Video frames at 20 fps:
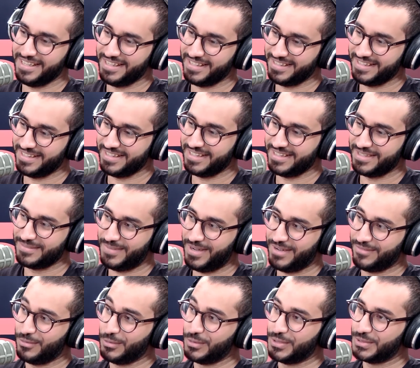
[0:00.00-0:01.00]

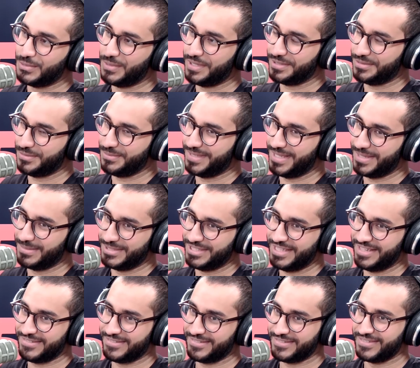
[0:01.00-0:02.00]
I've always wanted to become a
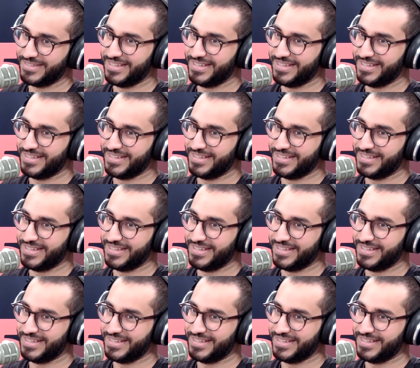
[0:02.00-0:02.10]
chef.